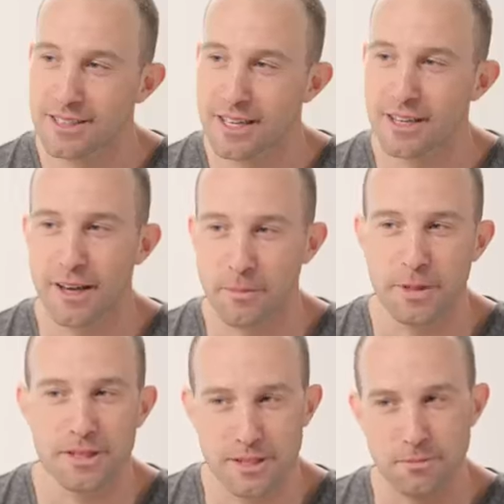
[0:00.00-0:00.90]
kind of like a
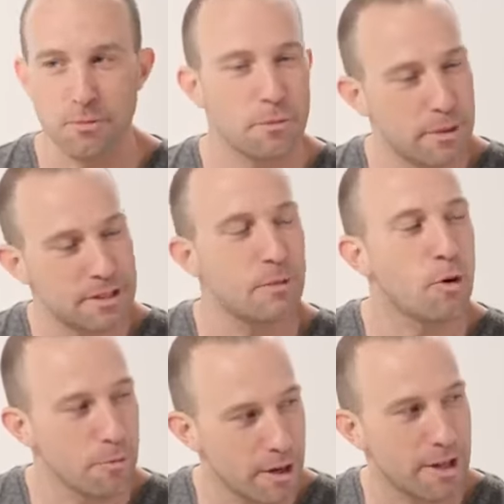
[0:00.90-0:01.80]
piece of when a piece of
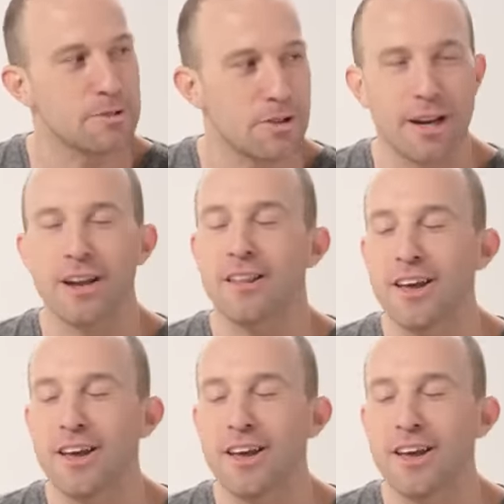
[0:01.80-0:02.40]
cornbread comes right out of